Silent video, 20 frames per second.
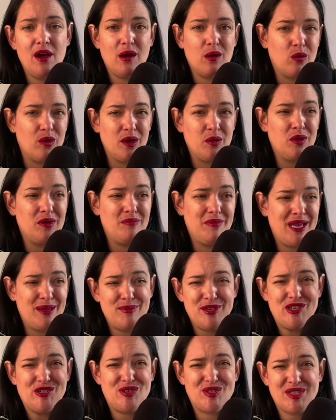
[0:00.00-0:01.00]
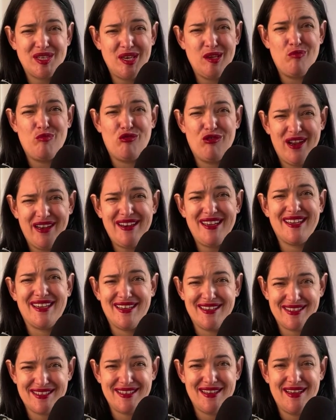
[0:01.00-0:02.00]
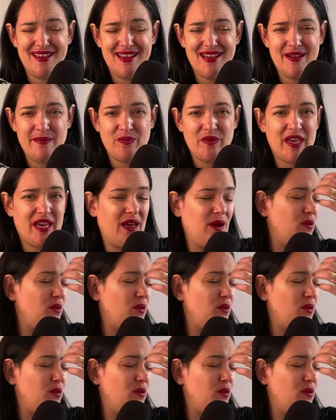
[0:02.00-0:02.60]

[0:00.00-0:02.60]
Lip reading: we would maybe just keep running it, okay?